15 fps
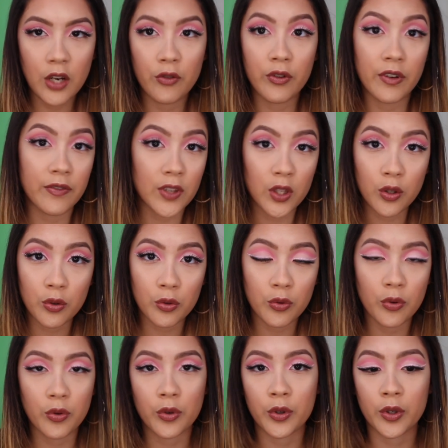
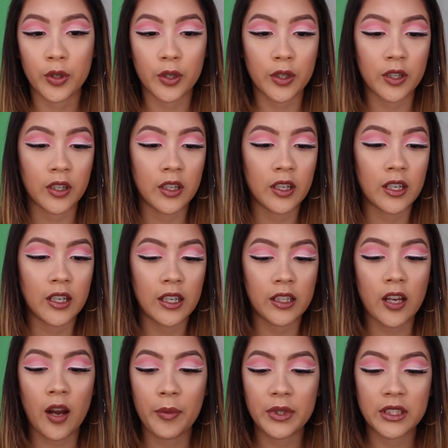review, or
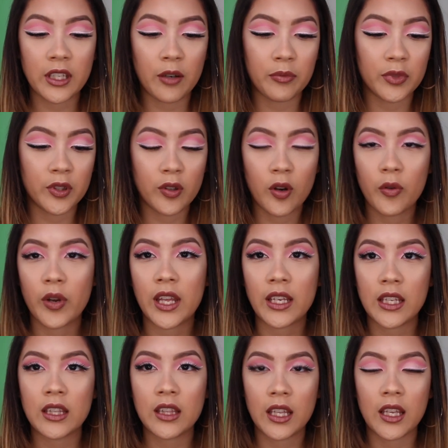comment down below
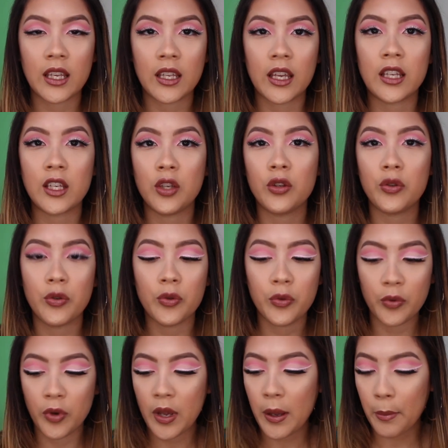anything, any
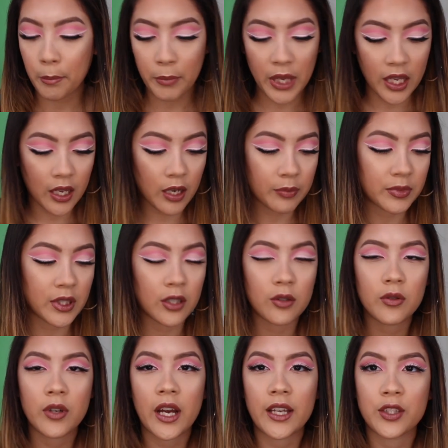new makeup that
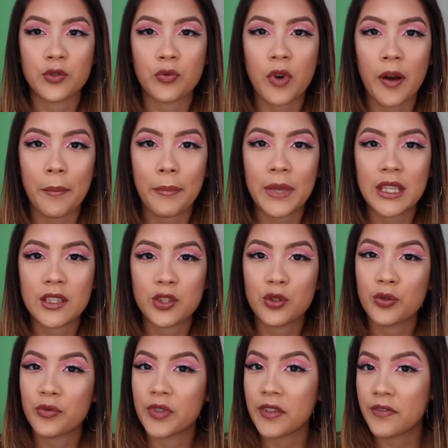you guys want me
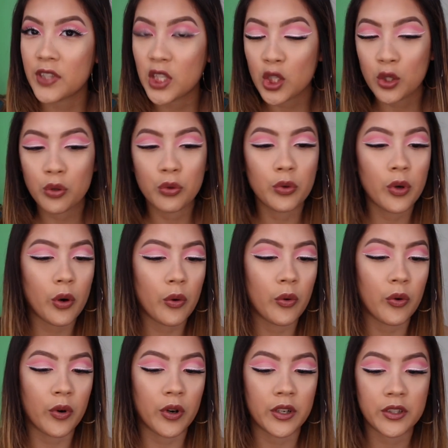to review
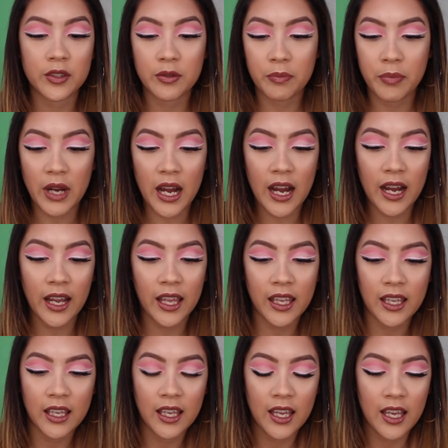or to
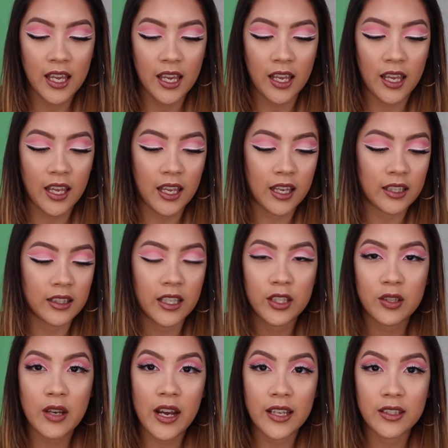buy, and
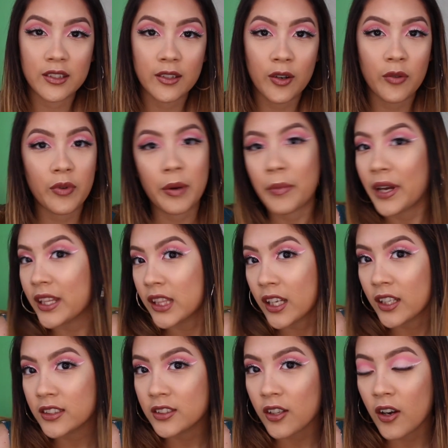let you guys know what my
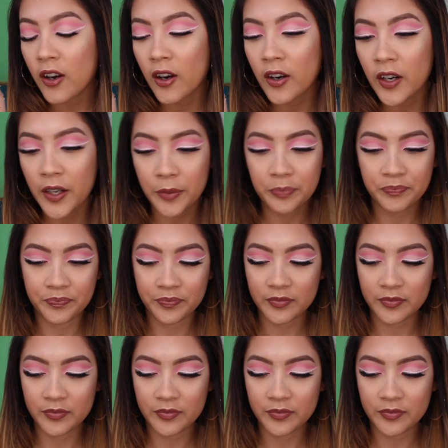thoughts are.